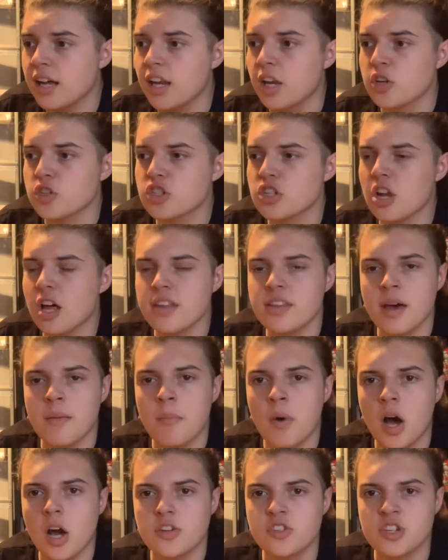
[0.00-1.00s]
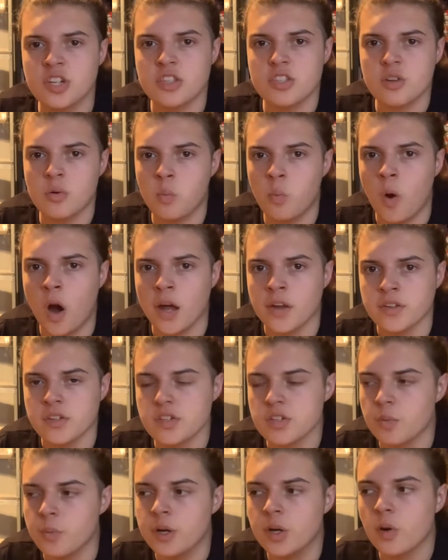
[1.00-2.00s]
it looks like they're merged into one,
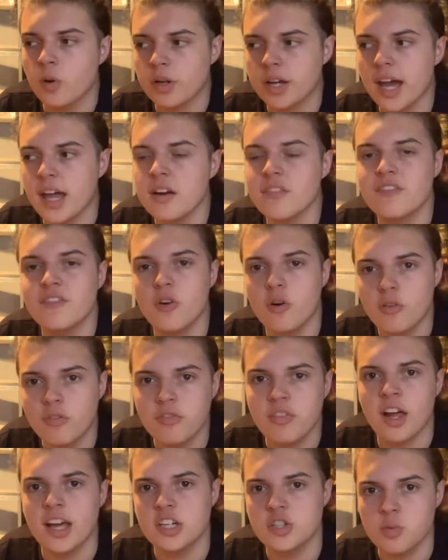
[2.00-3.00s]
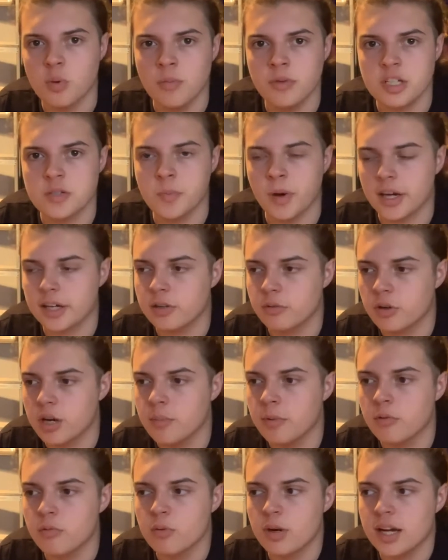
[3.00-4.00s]
so we're not getting a full-fledged Women's My
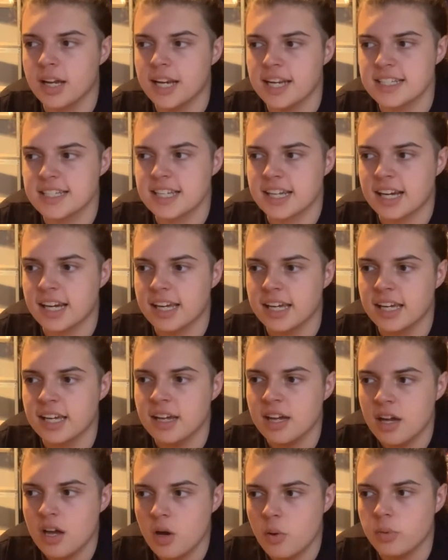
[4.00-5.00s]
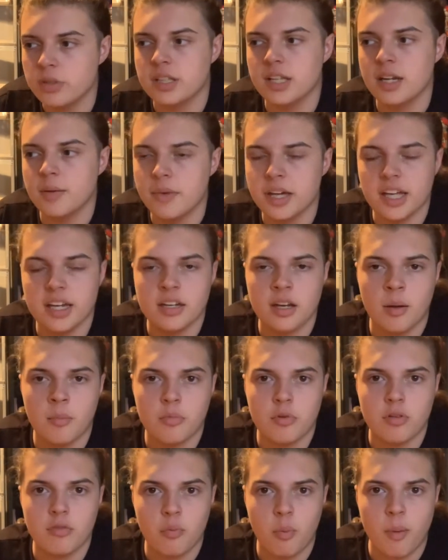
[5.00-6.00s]
Career, but realistically, with the limited
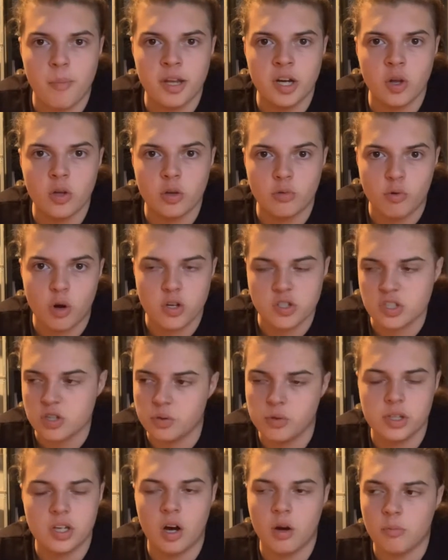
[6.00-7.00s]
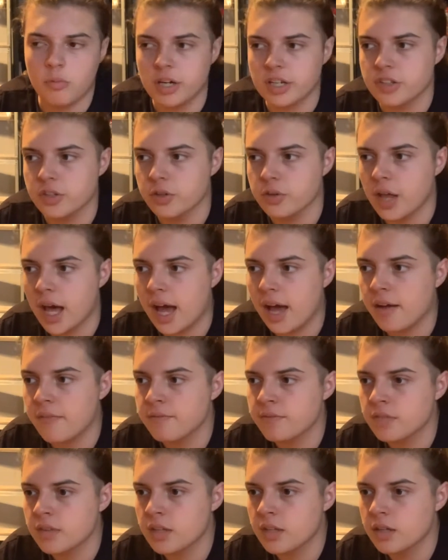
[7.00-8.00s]
number of women on the roster, you can't really do that.
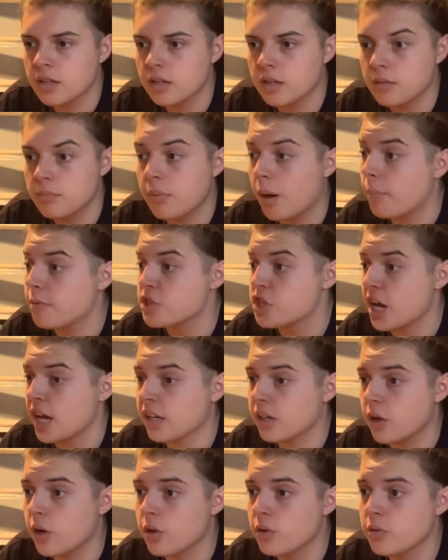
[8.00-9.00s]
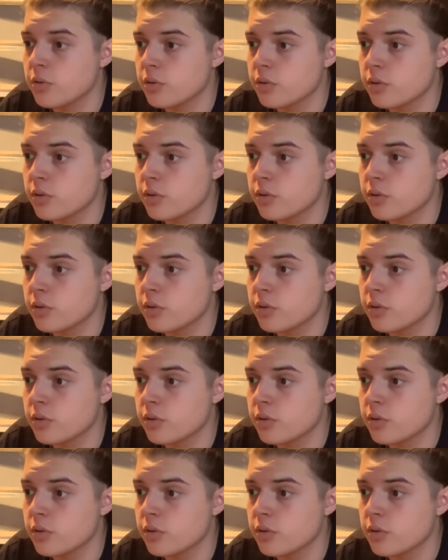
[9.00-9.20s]
Papa Shango.